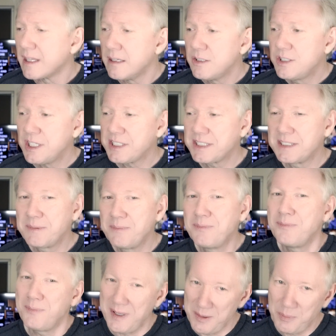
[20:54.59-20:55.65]

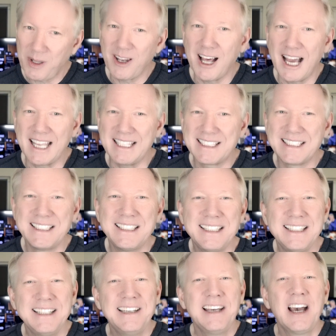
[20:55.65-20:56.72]
Just be polite.
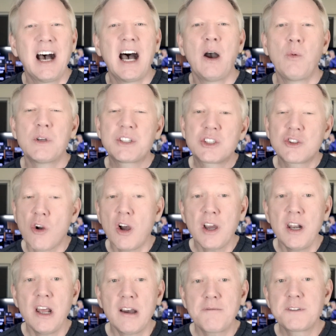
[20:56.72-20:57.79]
I was strong
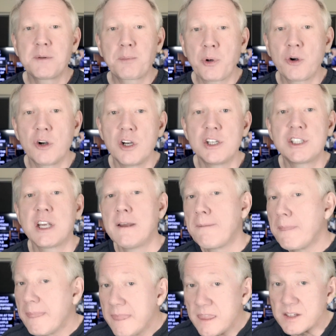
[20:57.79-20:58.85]
enough to purge
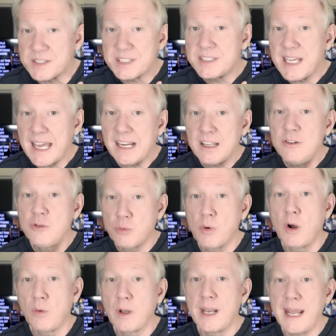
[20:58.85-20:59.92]
the second
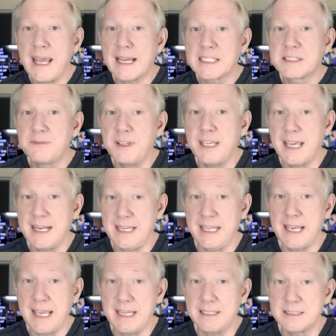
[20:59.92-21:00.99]
Roland
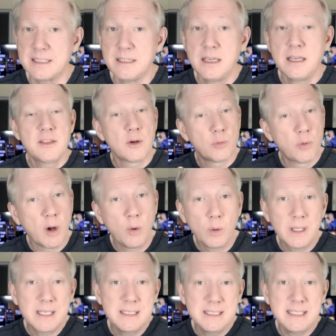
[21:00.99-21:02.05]
XV88, the
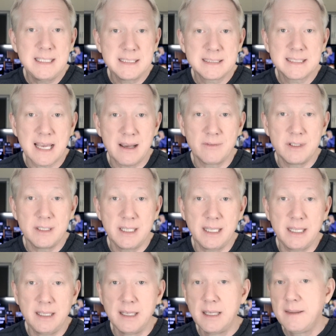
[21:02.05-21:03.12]
Roland
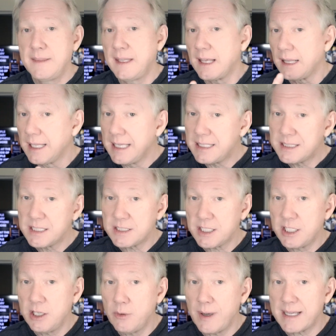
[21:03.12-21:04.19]
D70, the Alesis
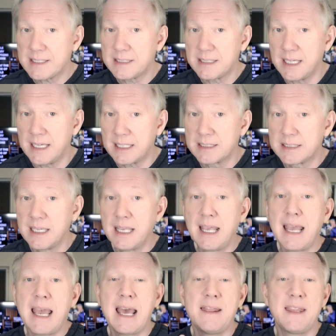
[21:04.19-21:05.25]
QS6,
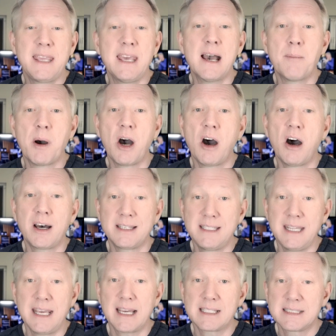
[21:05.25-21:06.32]
and the Yamaha
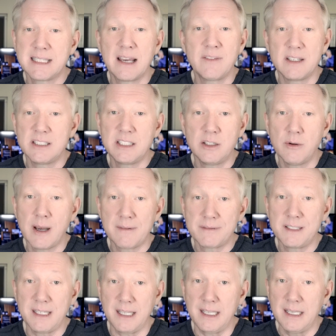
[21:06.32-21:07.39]
DX7
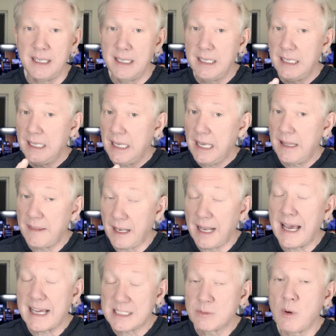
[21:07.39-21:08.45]
2FD. And the
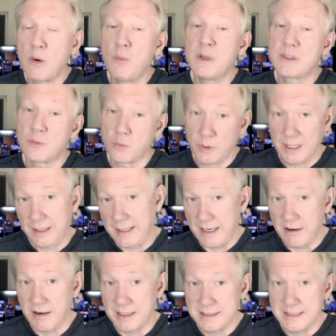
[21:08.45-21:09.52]
last one was really
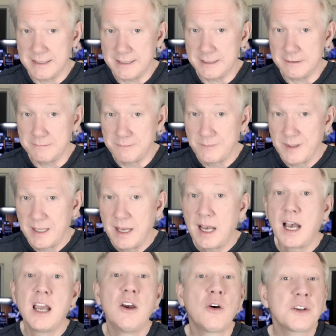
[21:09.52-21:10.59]
hard to do.
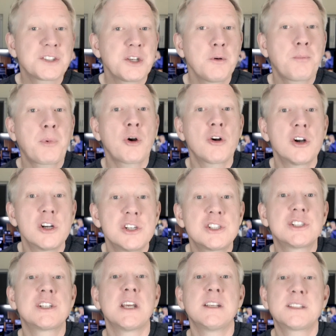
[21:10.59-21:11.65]
I also
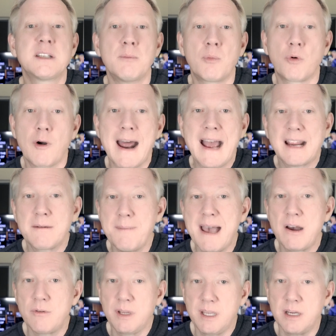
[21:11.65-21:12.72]
purged some rack
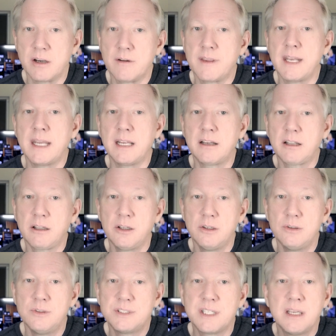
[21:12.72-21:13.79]
mount gear that
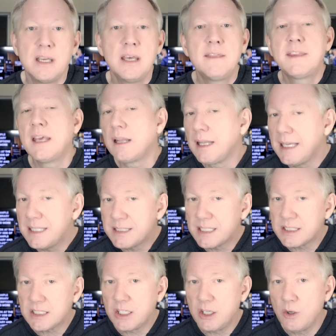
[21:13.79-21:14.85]
includes the
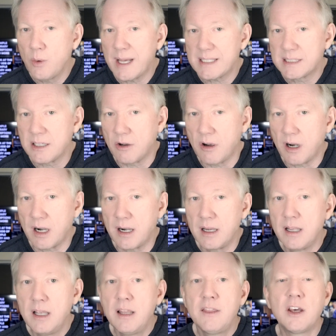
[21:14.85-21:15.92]
Alesis QSR,
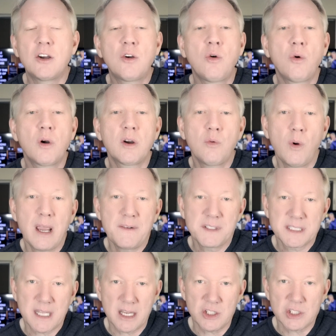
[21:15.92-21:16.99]
the Korg
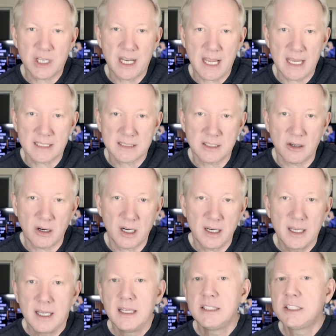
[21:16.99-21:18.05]
Wavestation SR,
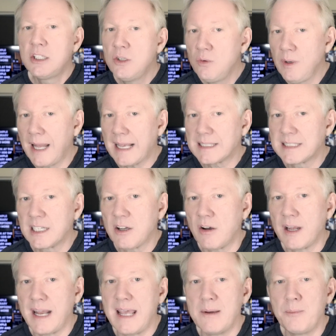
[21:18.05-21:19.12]
2
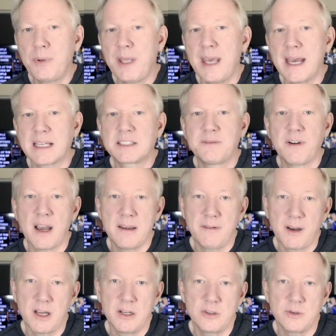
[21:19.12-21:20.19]
Lexicon MPX
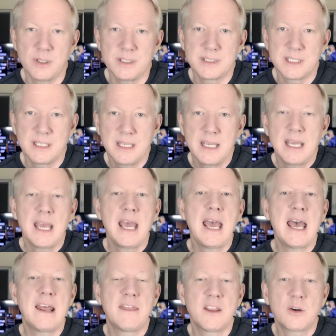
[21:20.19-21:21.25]
500s,
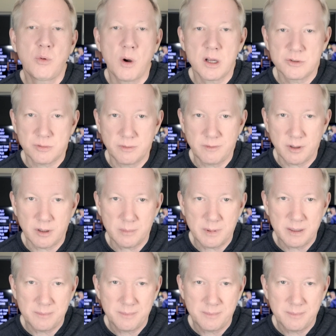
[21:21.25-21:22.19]
and the Quad Reverb.